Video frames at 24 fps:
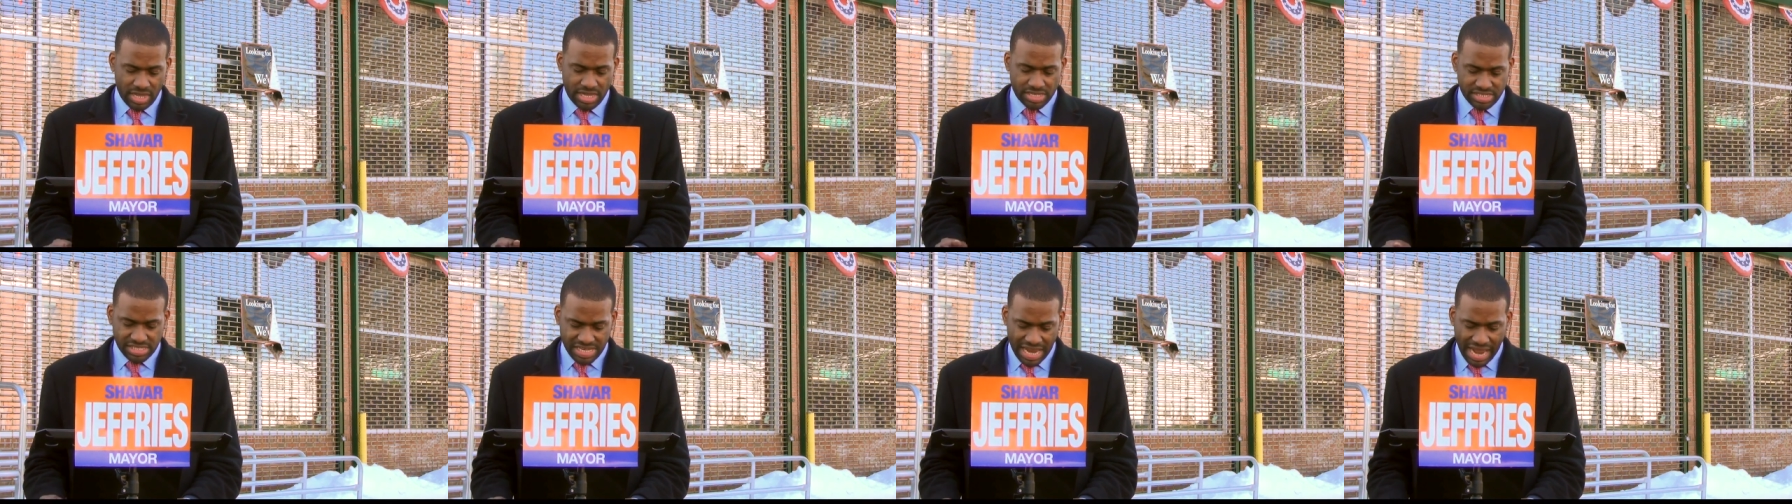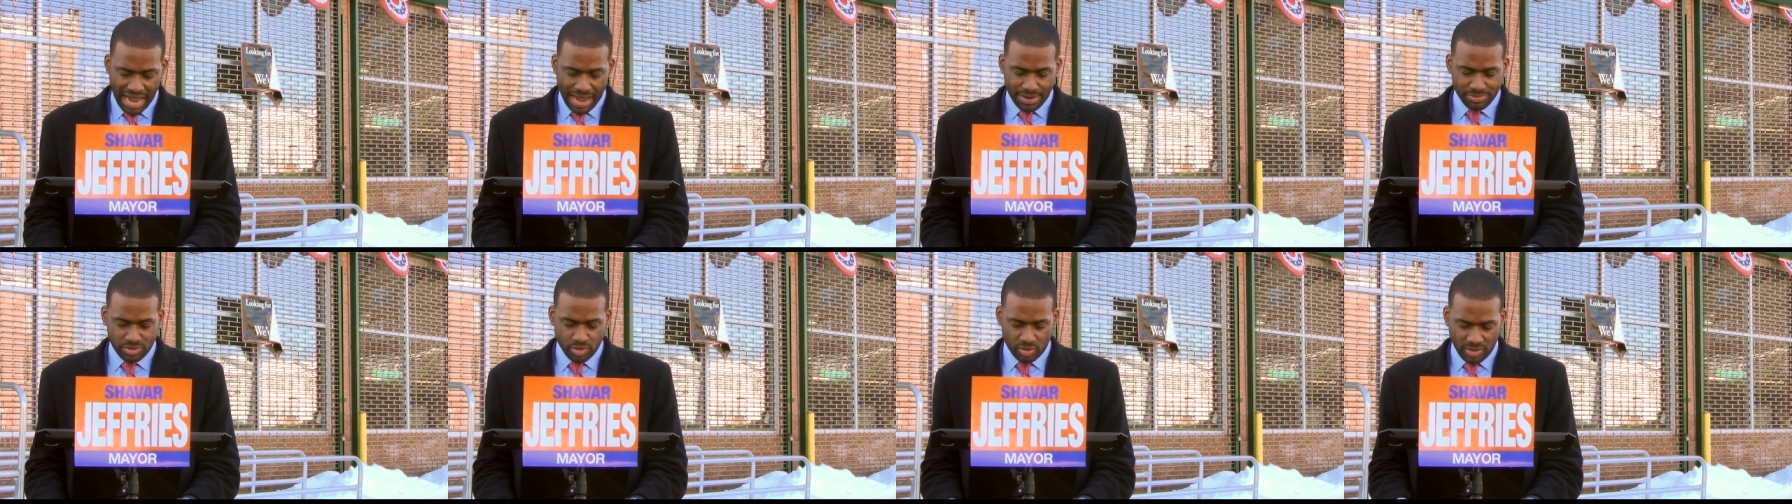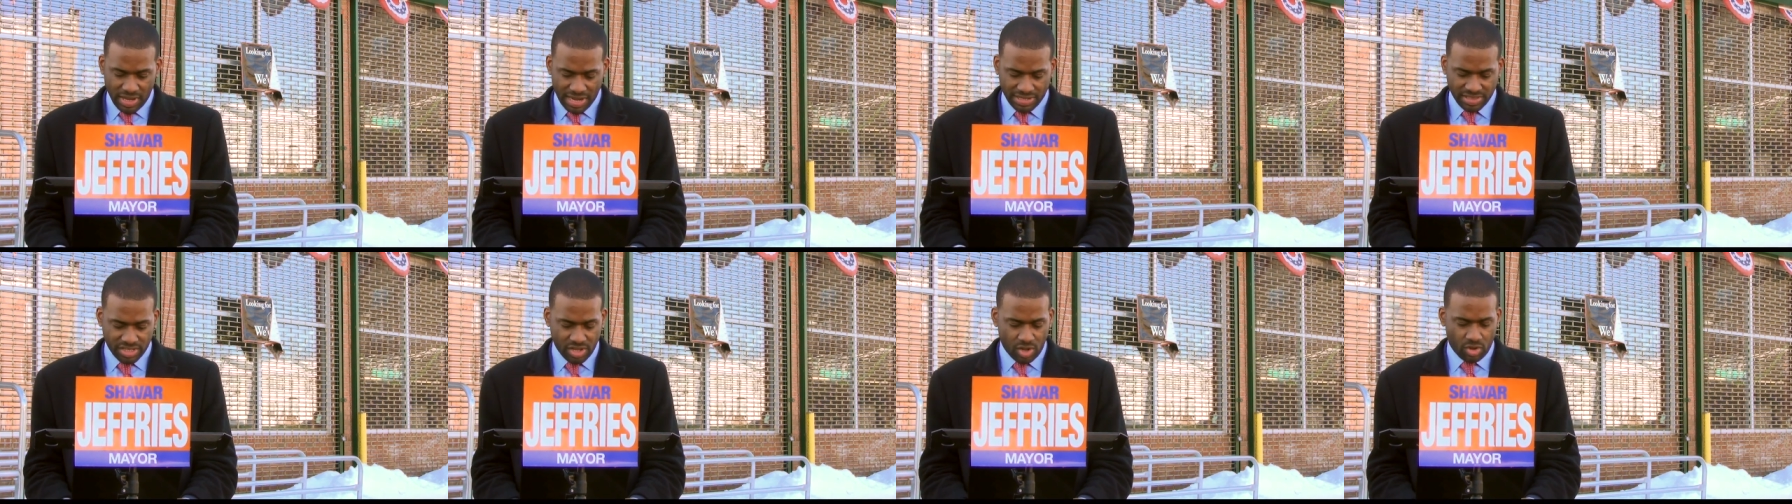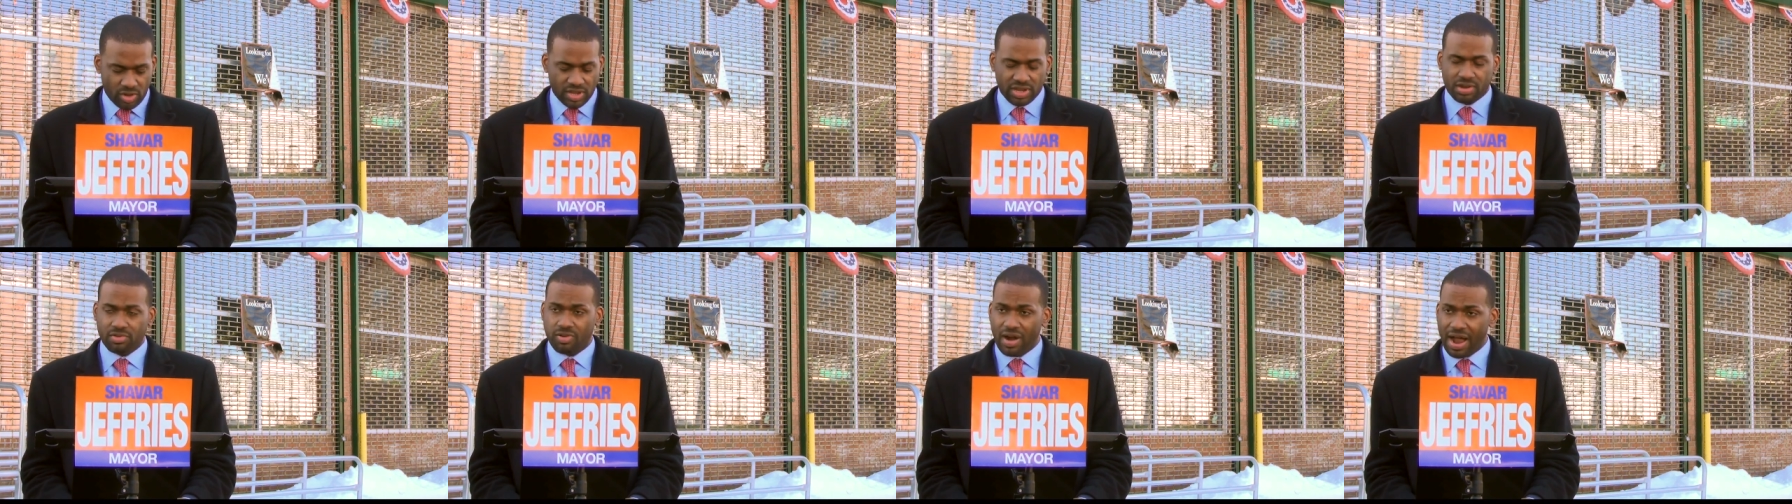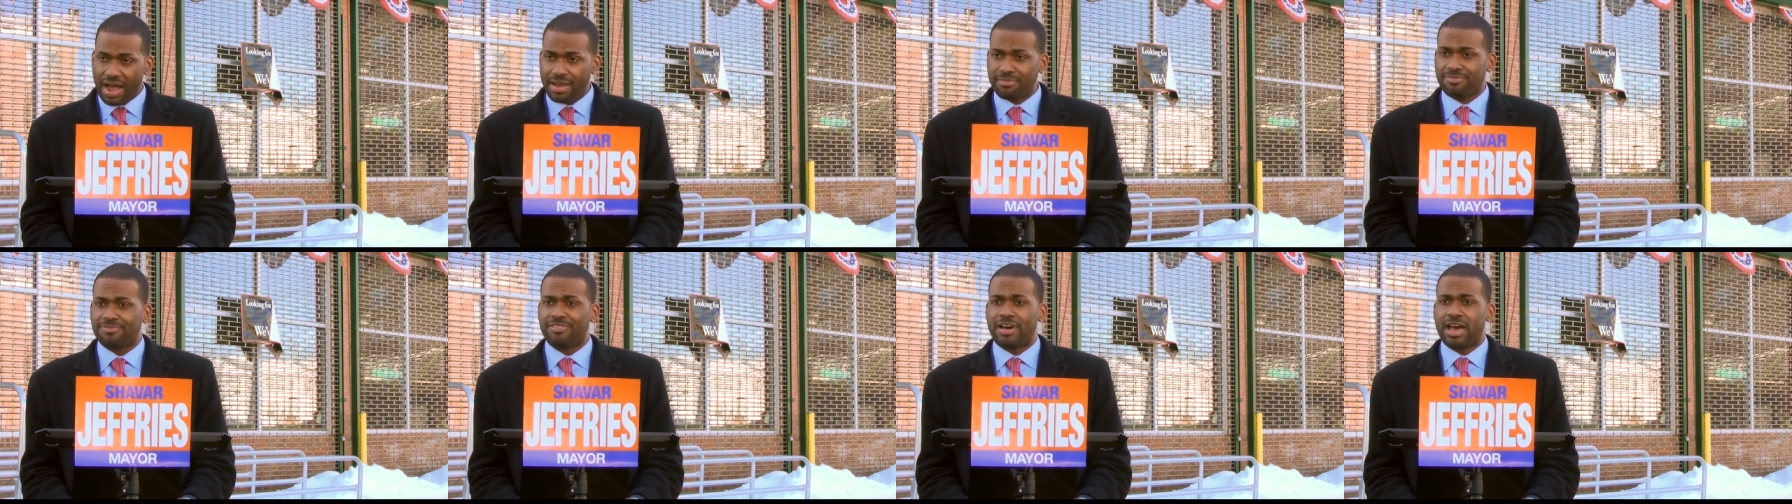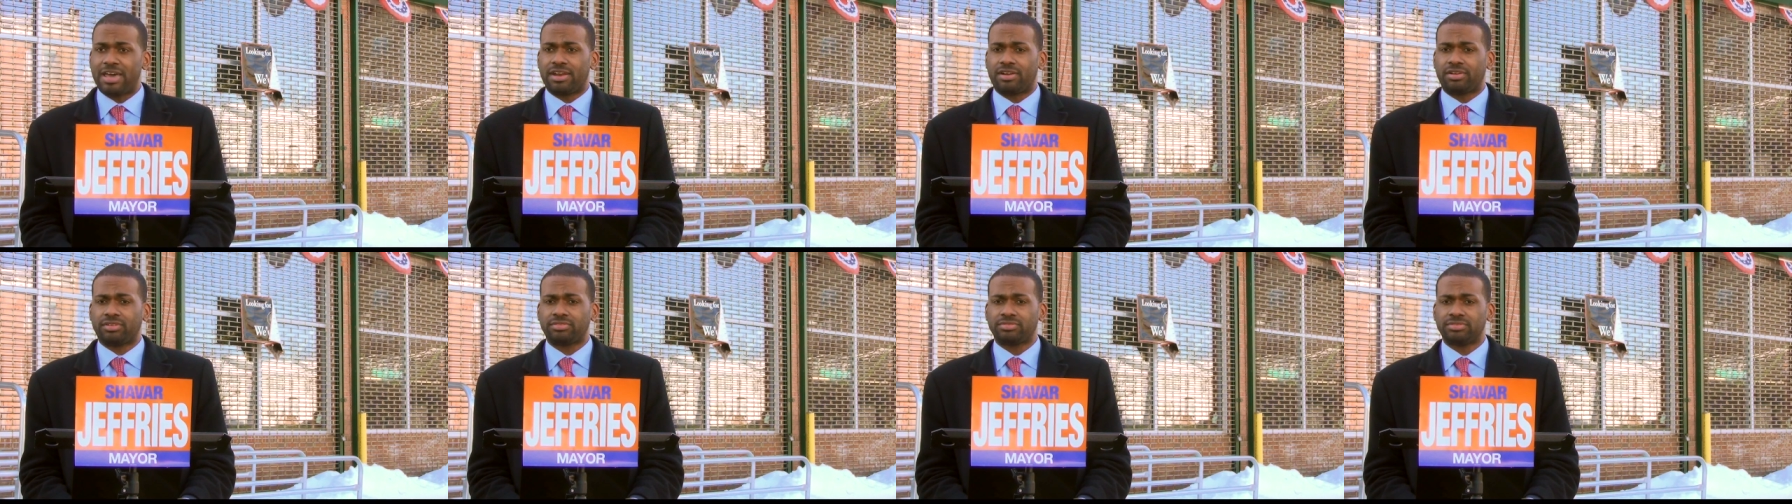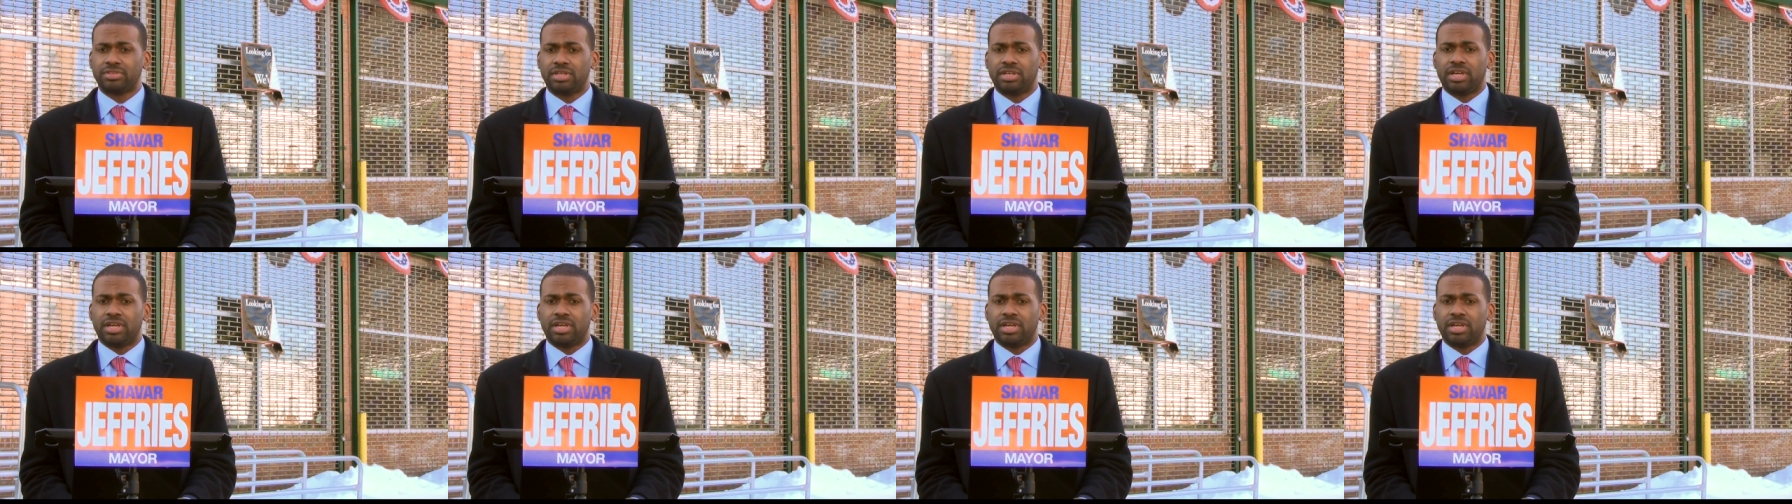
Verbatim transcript: It's time to elect the only crime fighter